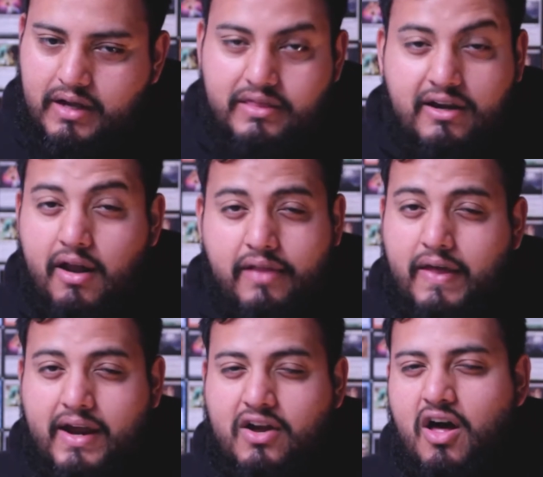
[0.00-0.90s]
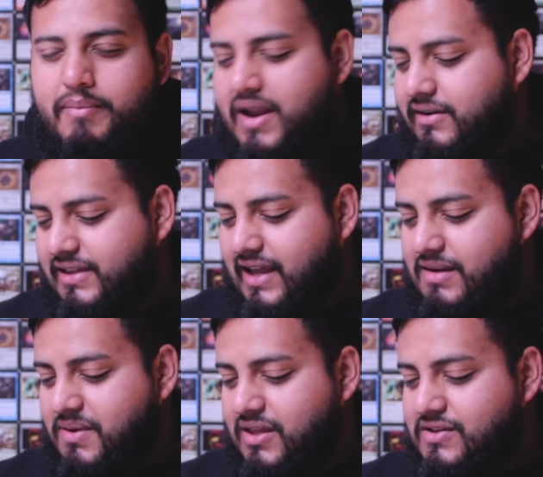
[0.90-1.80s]
They're not that common. I don't think
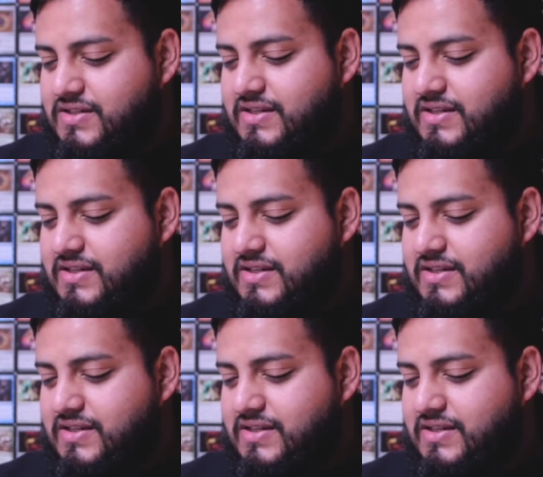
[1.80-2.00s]
anybody uses